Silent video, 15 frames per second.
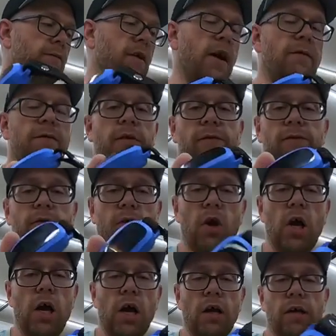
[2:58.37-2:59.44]

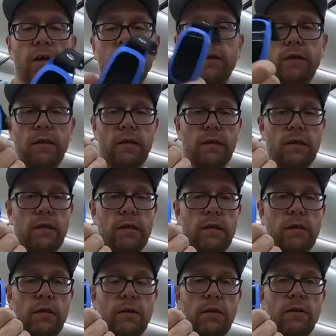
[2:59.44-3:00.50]
PawPaw-Frog
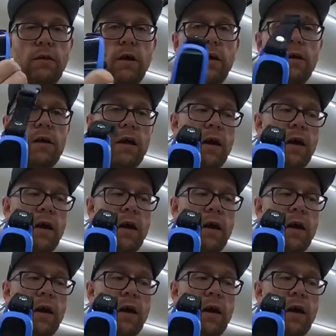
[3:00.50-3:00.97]
dog